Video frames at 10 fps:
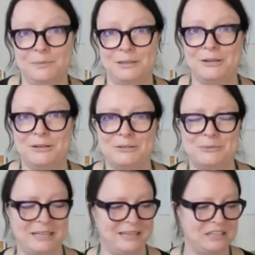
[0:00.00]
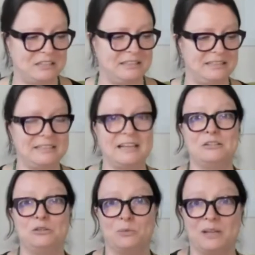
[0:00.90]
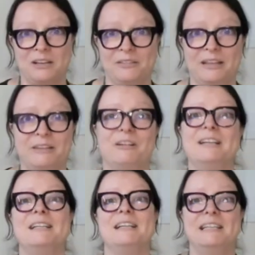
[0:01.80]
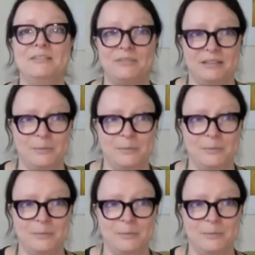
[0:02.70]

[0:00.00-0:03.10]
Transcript: because we can actually start to dwell on that, right? And live in the